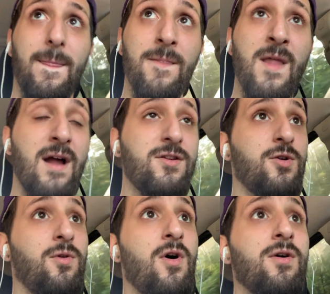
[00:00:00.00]
not too
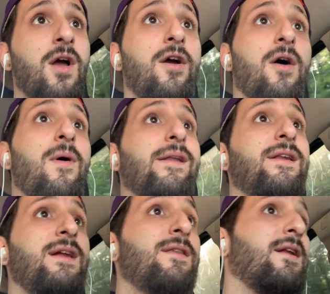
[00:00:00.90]
long ago, I
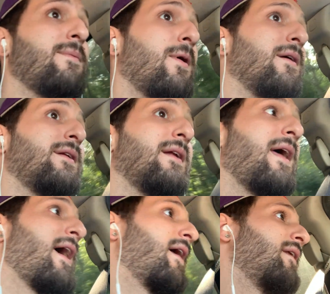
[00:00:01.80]
seen this person,
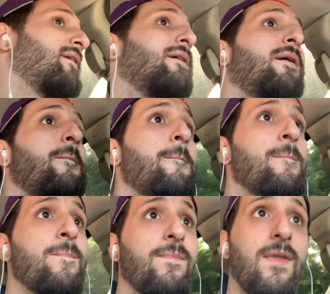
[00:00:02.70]
and
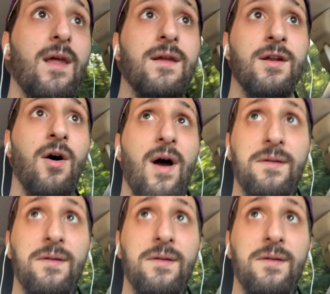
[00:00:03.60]
I